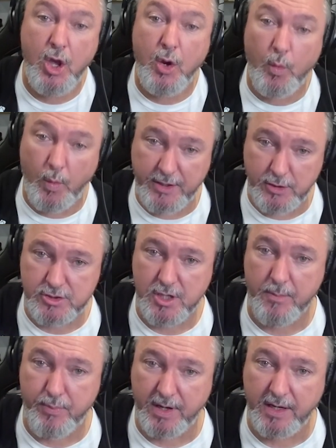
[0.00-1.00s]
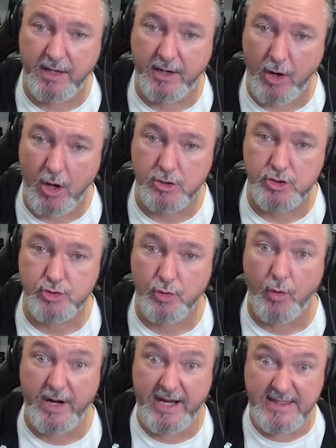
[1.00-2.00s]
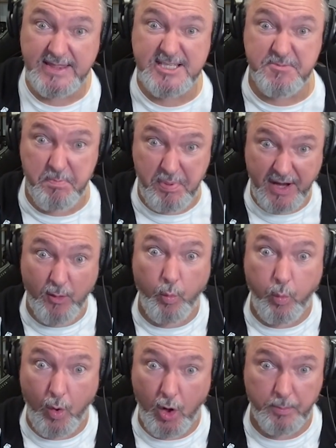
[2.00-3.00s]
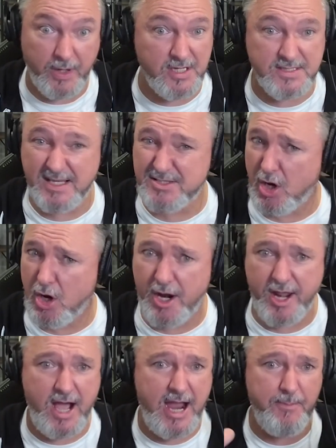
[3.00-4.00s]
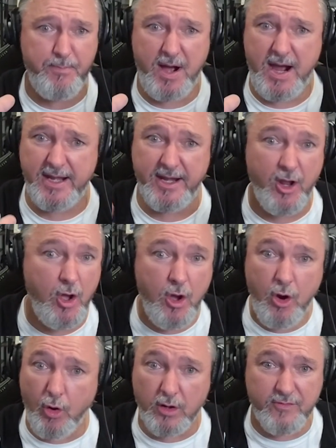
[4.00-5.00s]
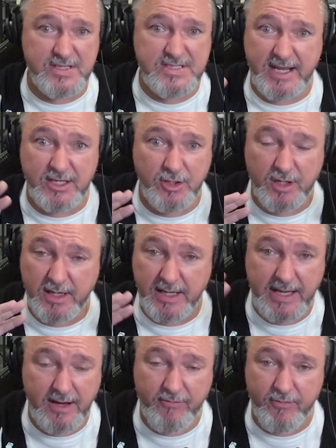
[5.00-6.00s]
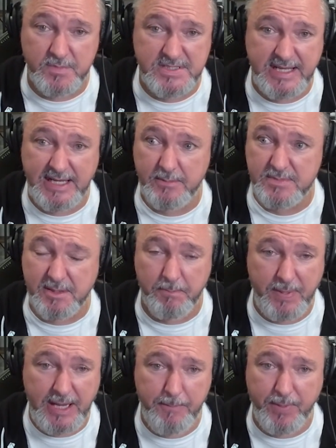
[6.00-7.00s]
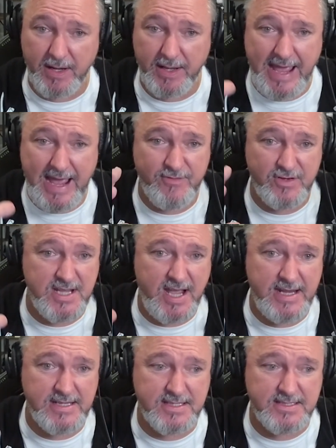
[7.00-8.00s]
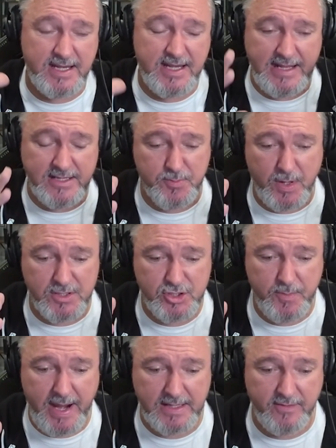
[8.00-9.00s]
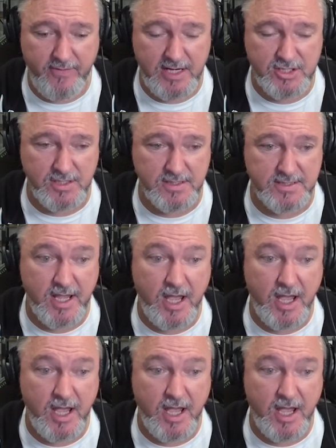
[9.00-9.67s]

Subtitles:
when you start bringing it onshore in this big world because there's a lot of hype behind it. All of a sudden, you're going to hear from teams and people and advertisers and sponsorship activations